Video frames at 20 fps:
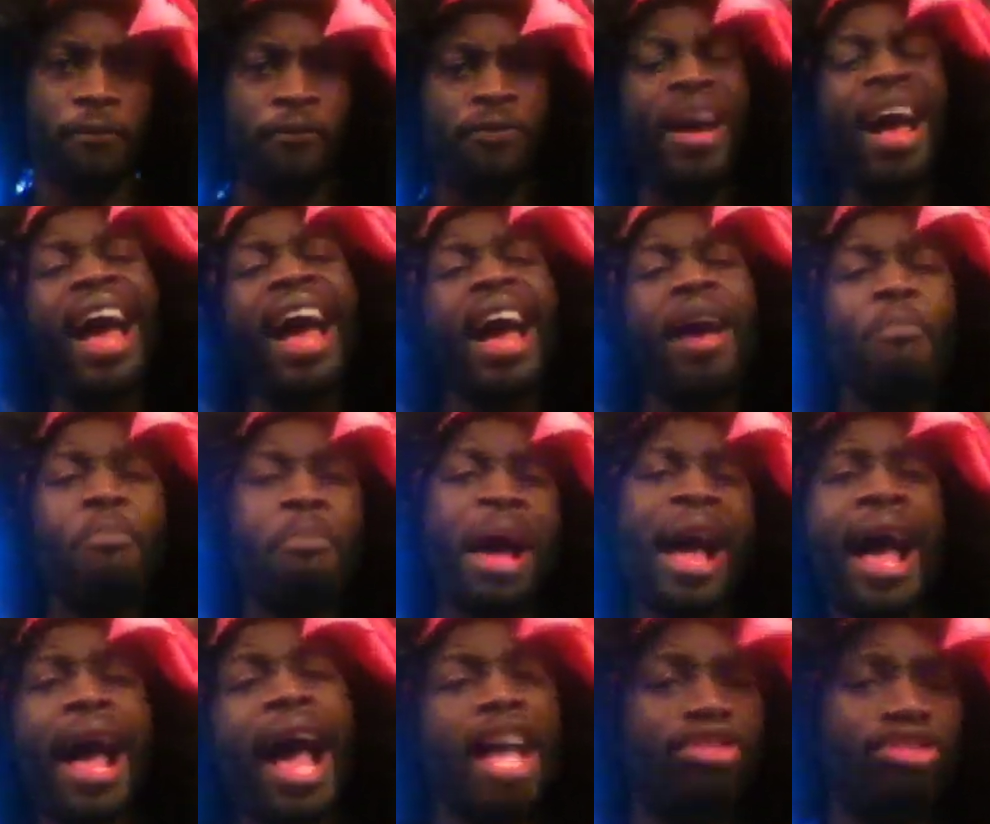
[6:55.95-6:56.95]
5
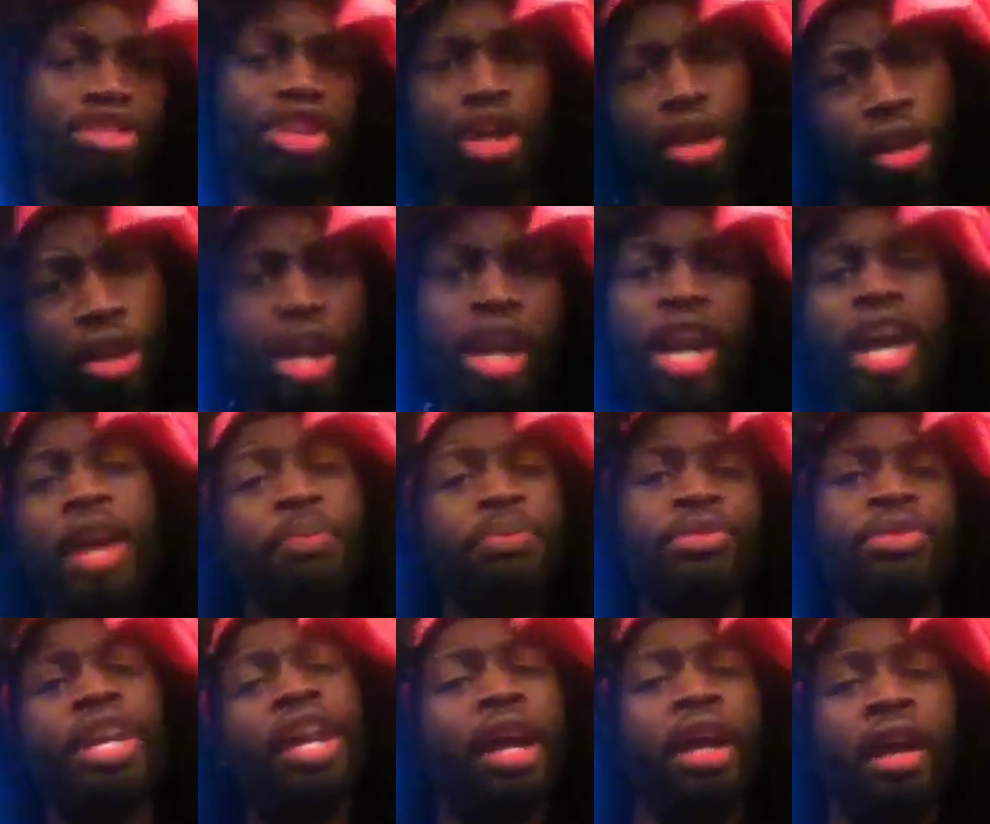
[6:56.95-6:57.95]
miles to
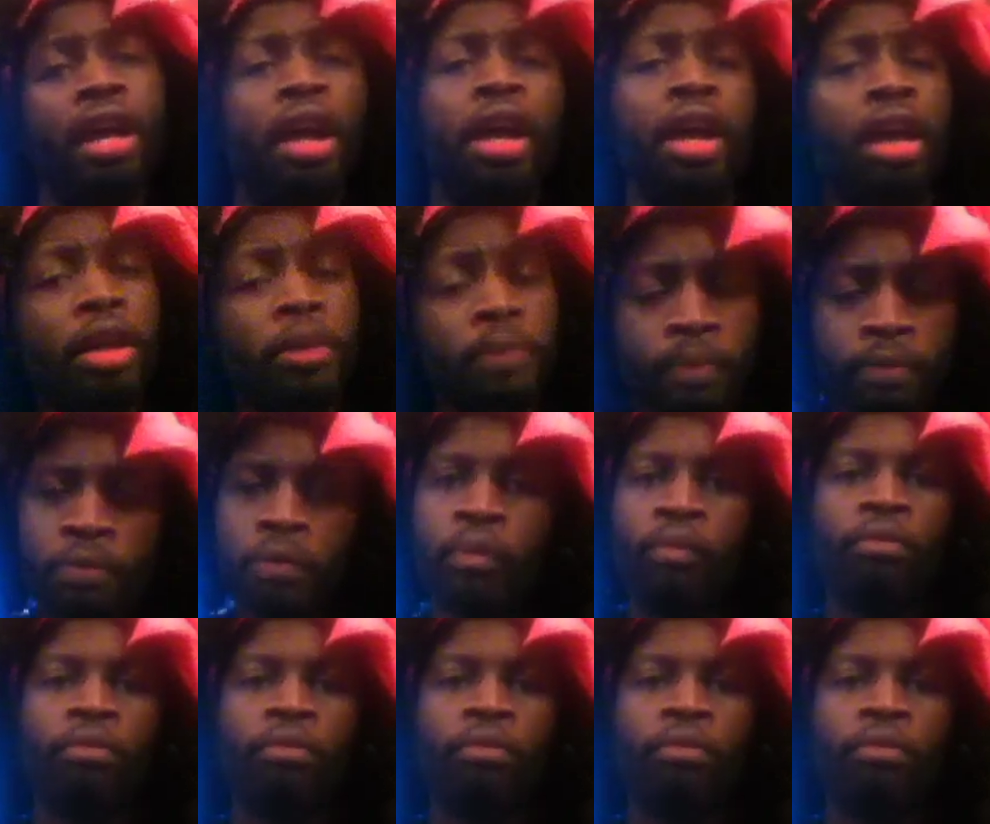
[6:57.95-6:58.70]
empty.